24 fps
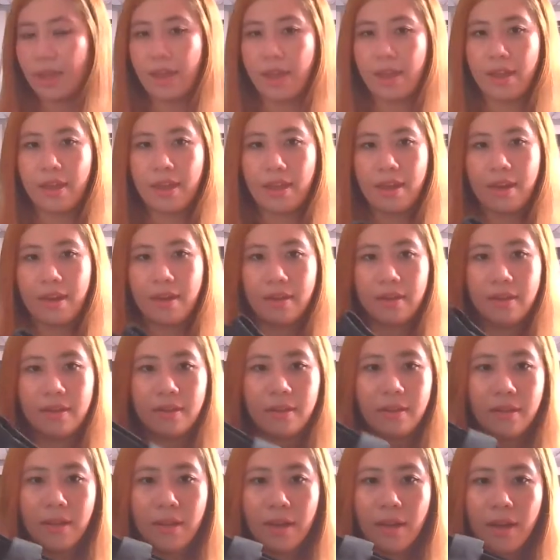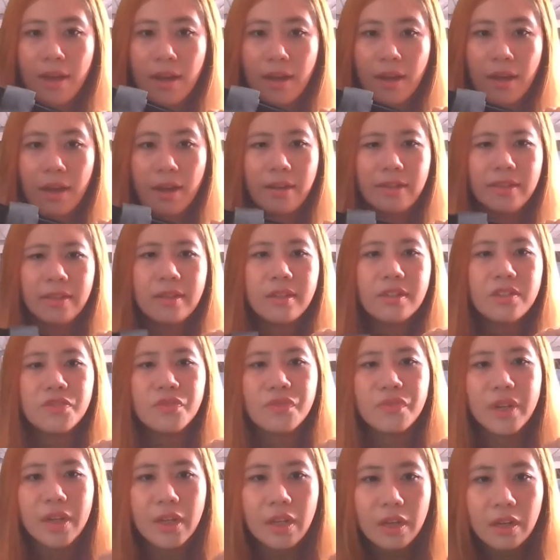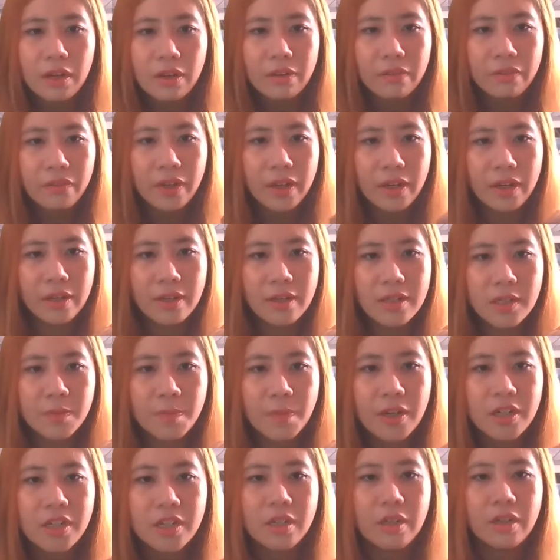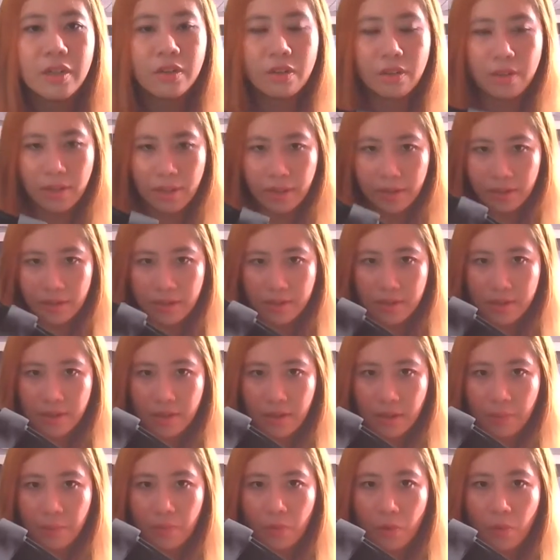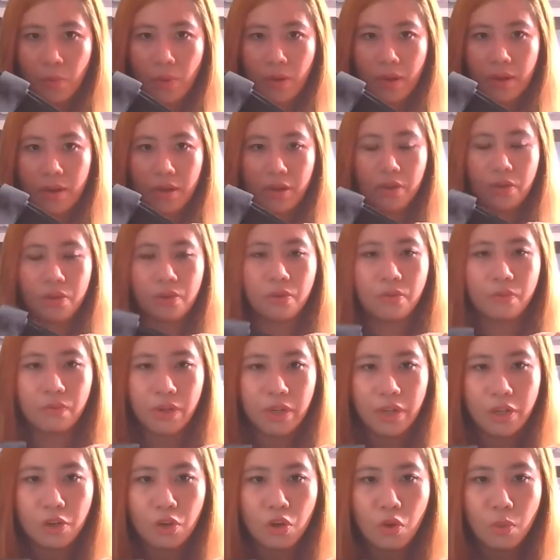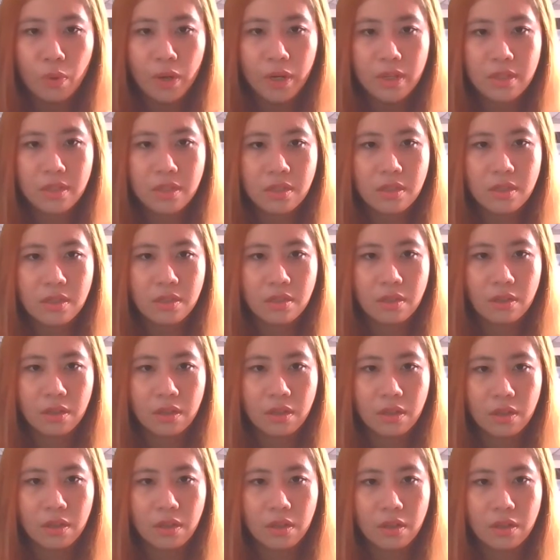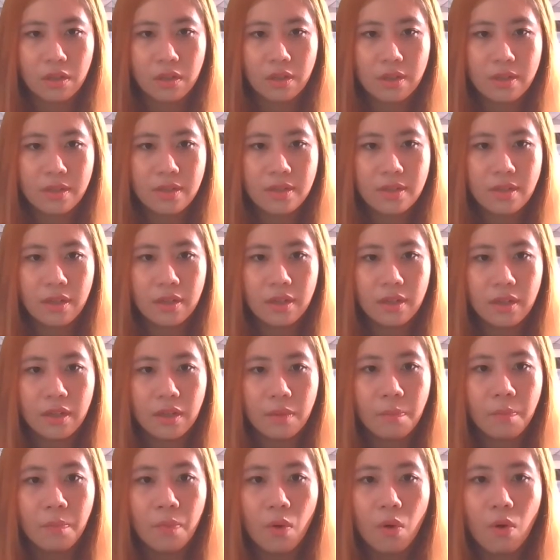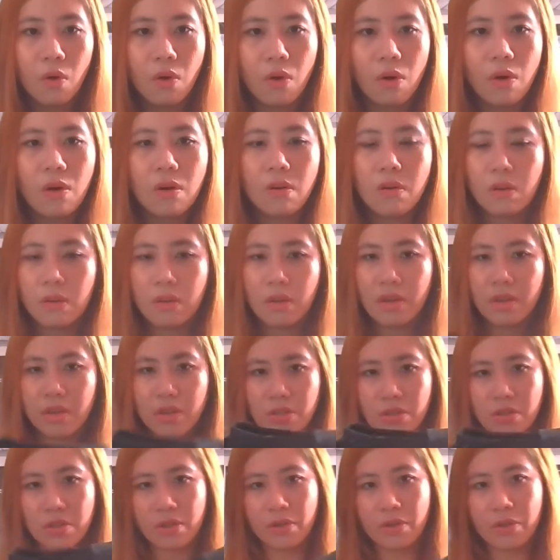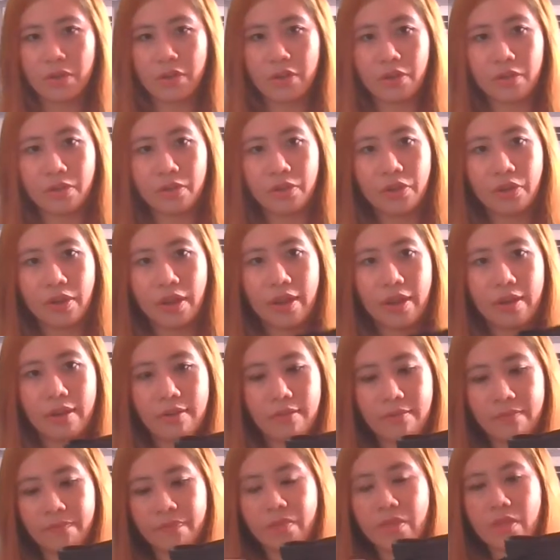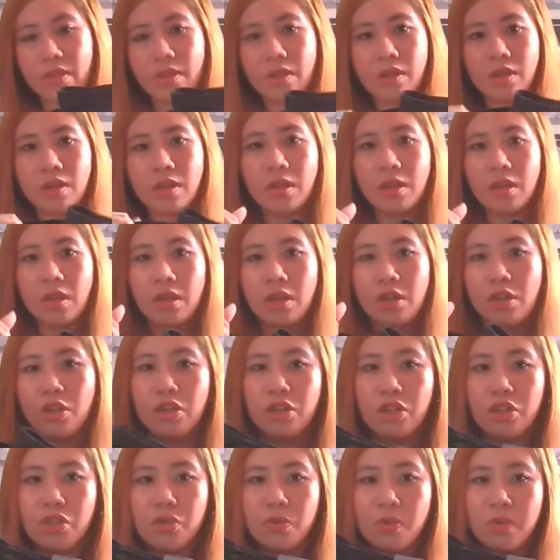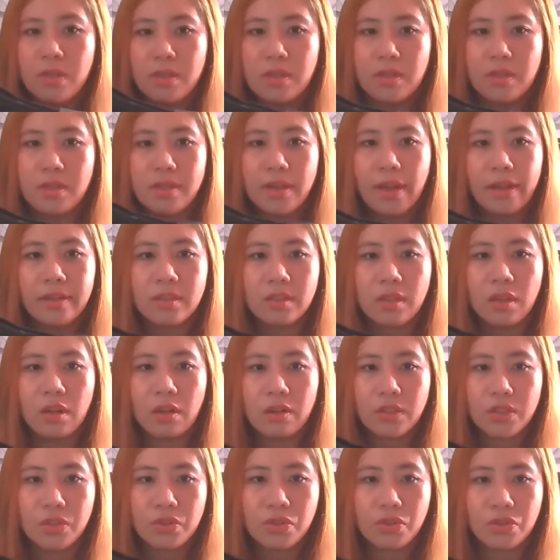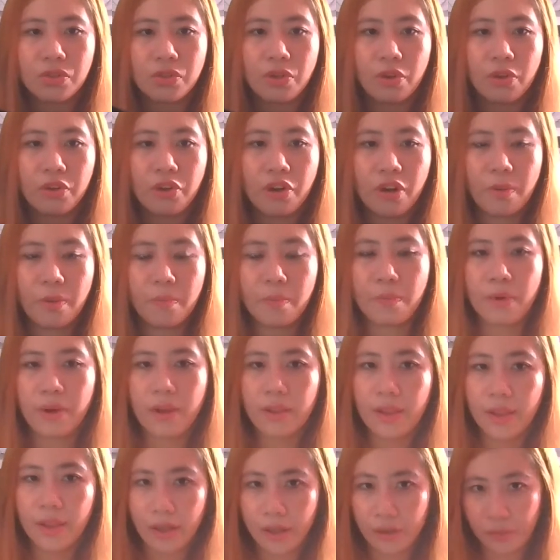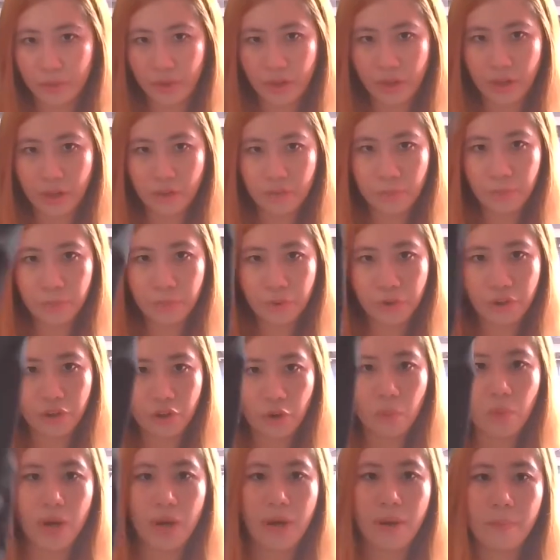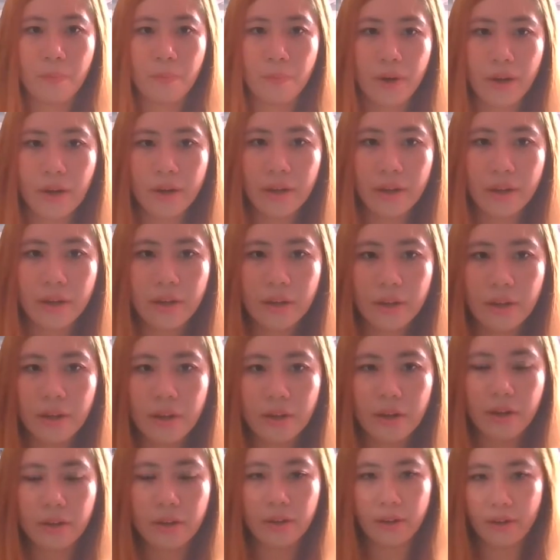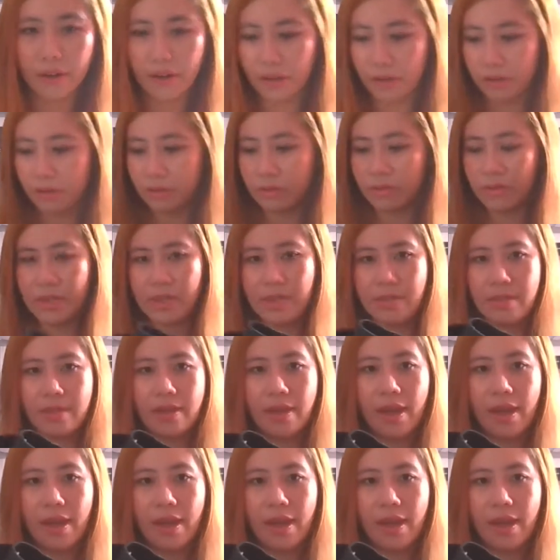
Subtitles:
and I think it's really convenient, especially like in Singapore weather, you don't really know when it's gonna suddenly pour. So you can use the side slots to store your umbrella. You can even put your umbrella in here, easy